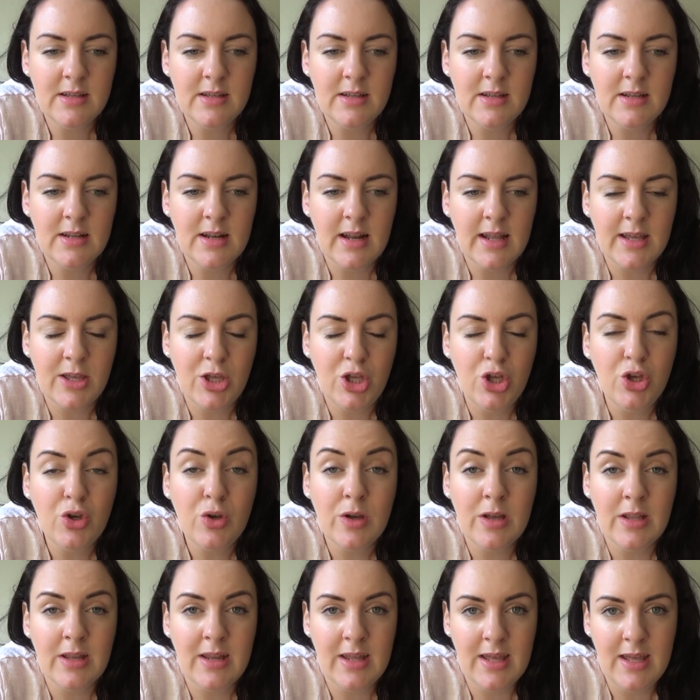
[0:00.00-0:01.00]

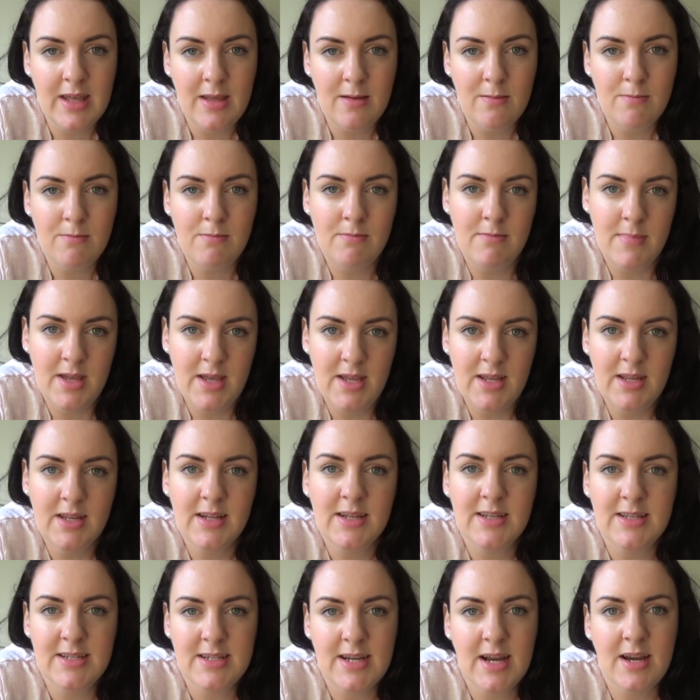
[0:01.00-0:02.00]
eat meat
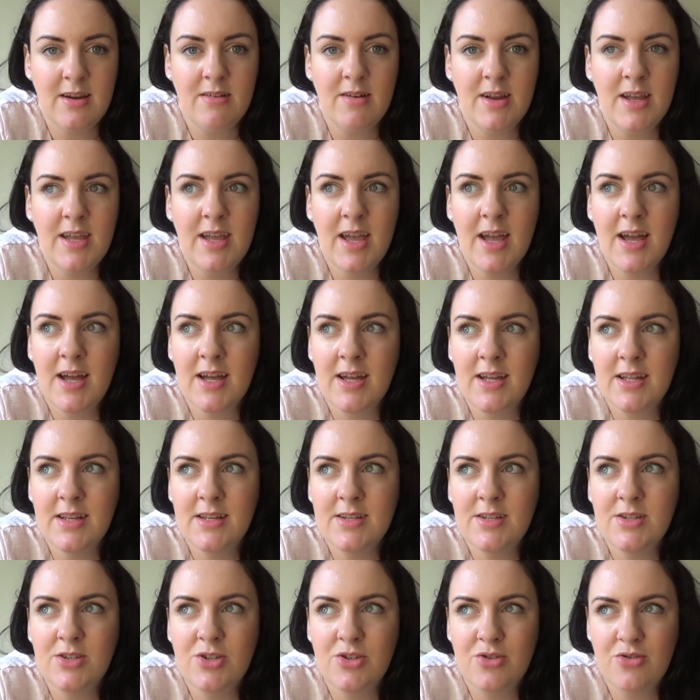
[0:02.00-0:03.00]
and dairy
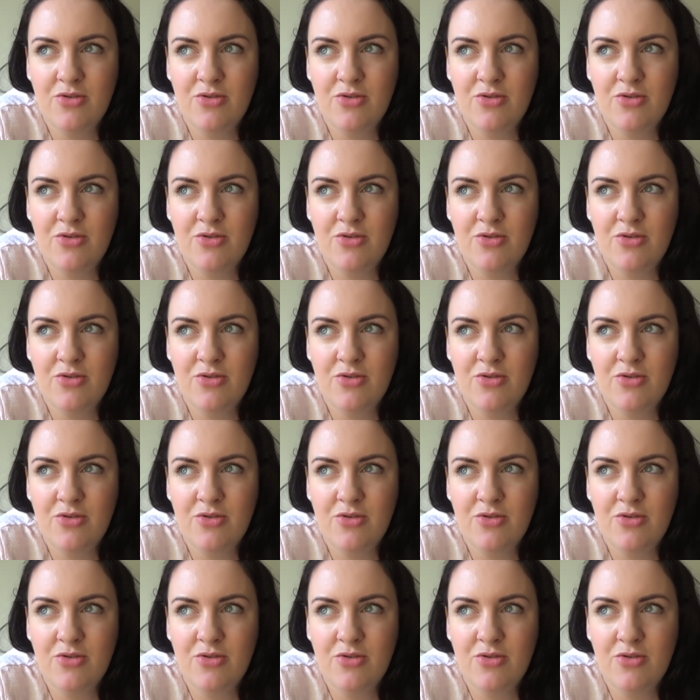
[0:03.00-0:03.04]
and